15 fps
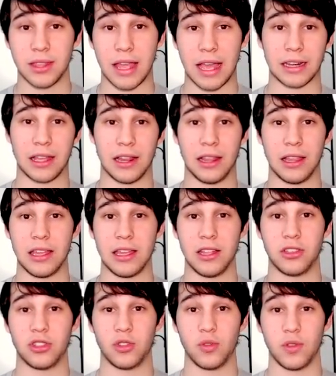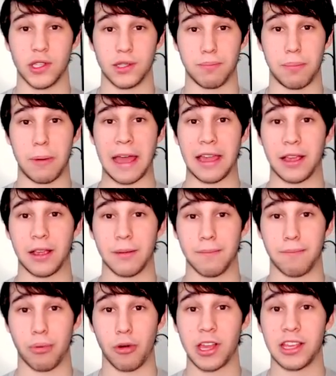that can lead to his bike
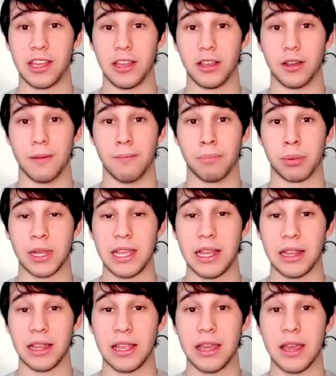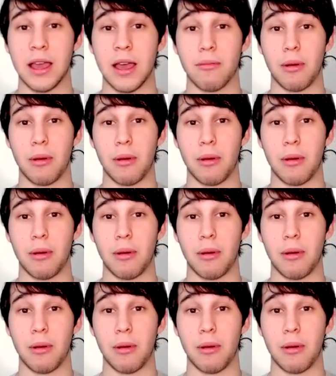breaking completely.